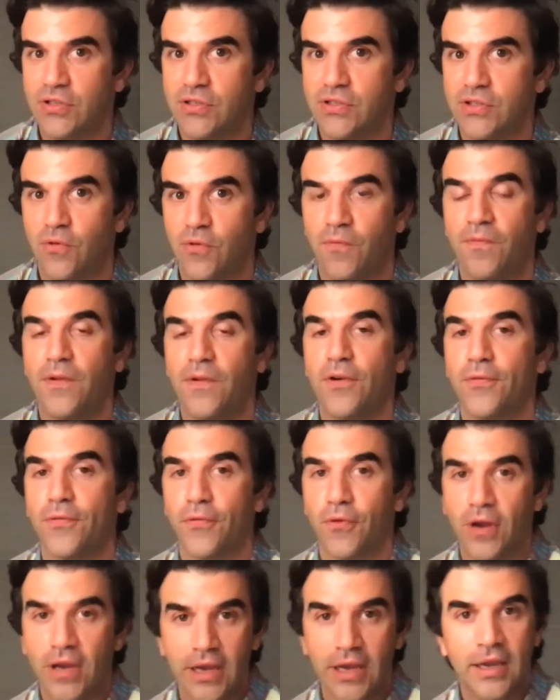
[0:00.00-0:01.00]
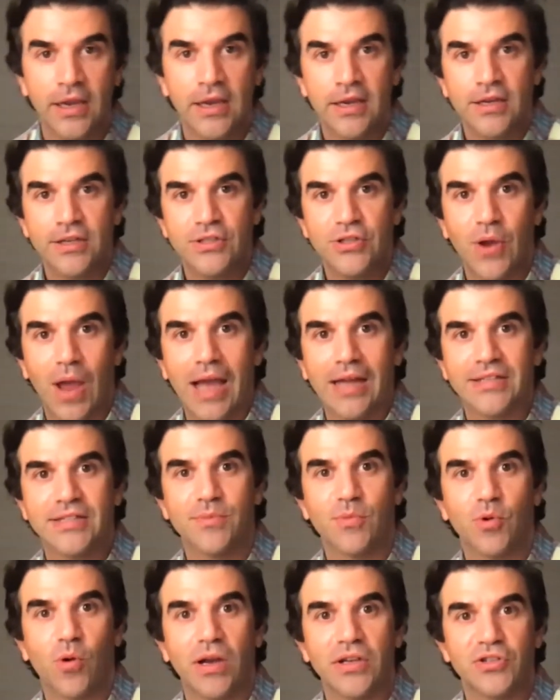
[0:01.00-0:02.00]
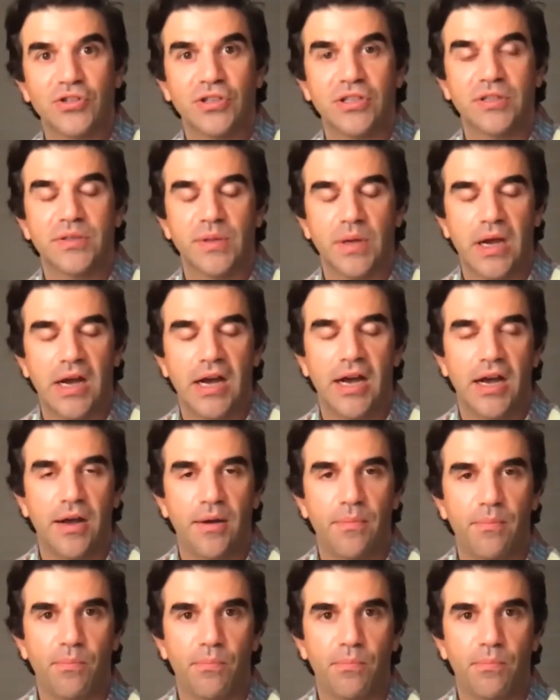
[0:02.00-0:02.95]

so feel free to add some questions uh,